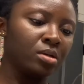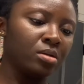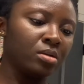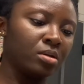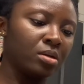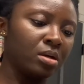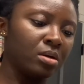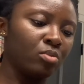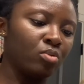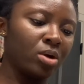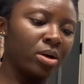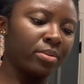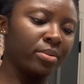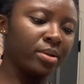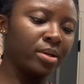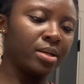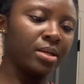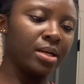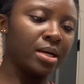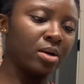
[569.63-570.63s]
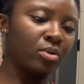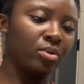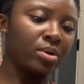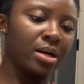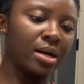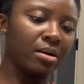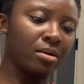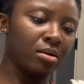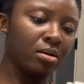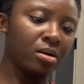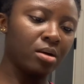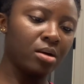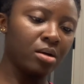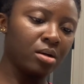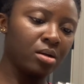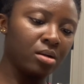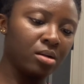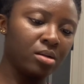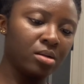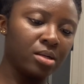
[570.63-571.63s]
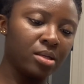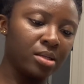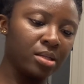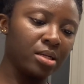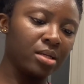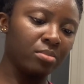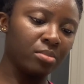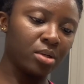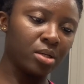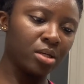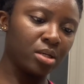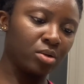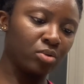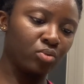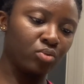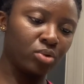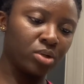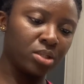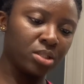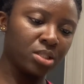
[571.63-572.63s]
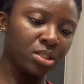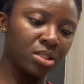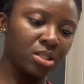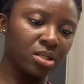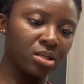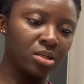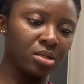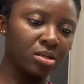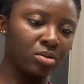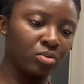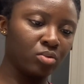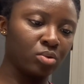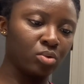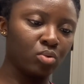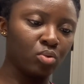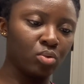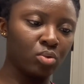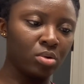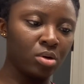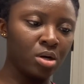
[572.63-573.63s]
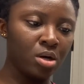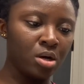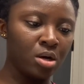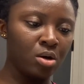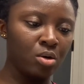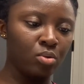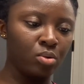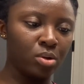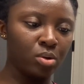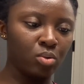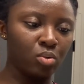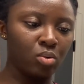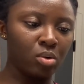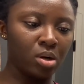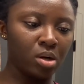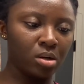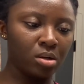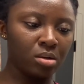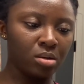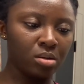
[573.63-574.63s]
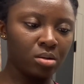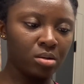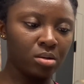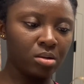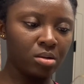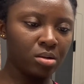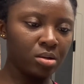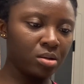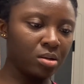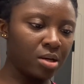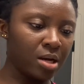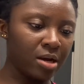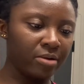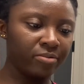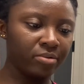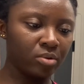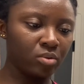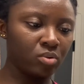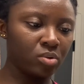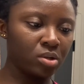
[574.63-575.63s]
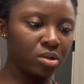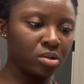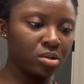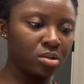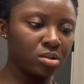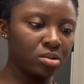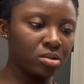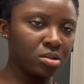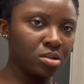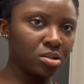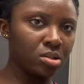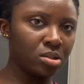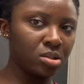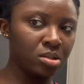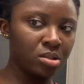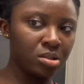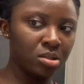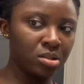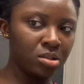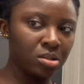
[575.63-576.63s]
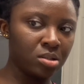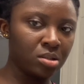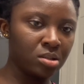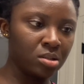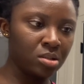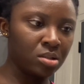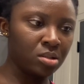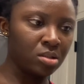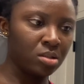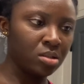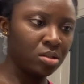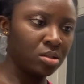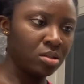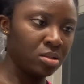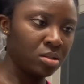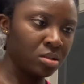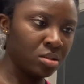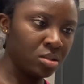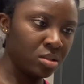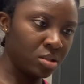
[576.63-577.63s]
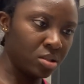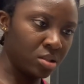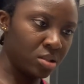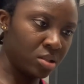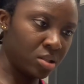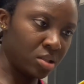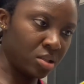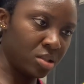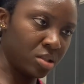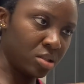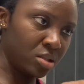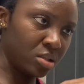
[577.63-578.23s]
Now I'm wiping it down with alcohol, and then I'm gonna rinse it with water afterwards. Yeah.